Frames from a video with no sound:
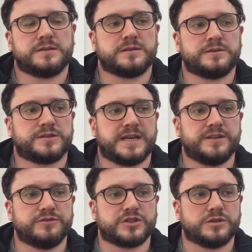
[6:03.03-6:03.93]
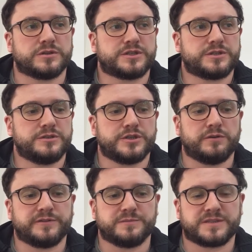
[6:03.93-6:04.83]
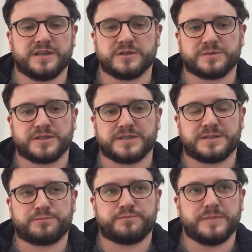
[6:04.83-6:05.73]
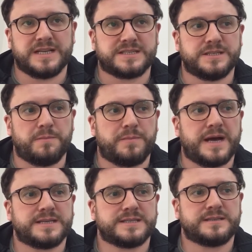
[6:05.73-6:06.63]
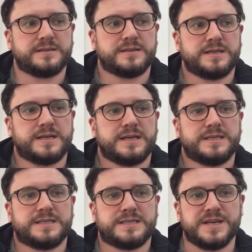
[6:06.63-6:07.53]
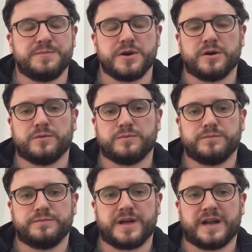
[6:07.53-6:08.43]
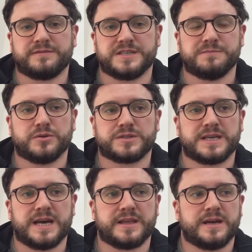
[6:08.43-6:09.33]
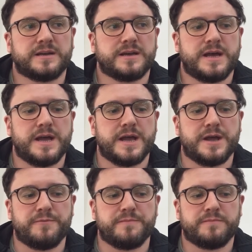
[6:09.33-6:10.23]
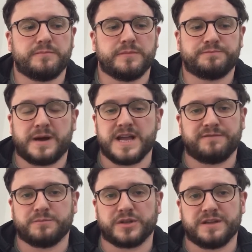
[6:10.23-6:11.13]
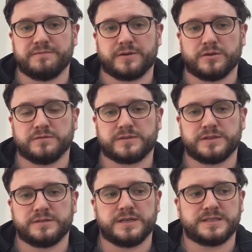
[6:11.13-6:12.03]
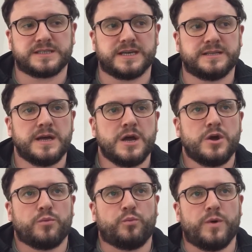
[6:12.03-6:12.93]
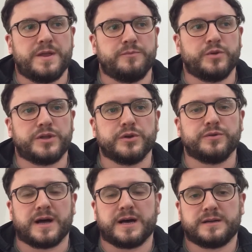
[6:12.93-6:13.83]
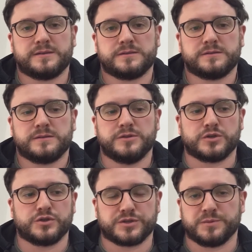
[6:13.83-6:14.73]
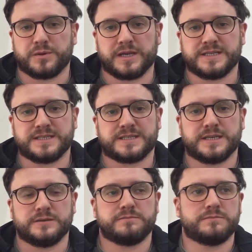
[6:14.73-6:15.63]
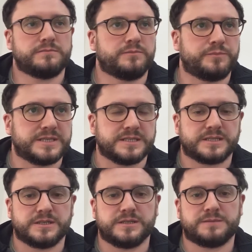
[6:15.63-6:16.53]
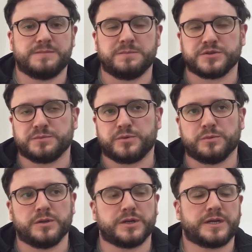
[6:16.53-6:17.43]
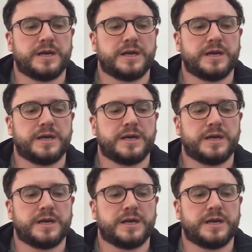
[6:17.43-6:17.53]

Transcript: as I say, the results show for themselves because it's the best CBO that I've seen put together by everybody involved. And as I said, when we do that, not just the police, as I say, businesses, members of the public,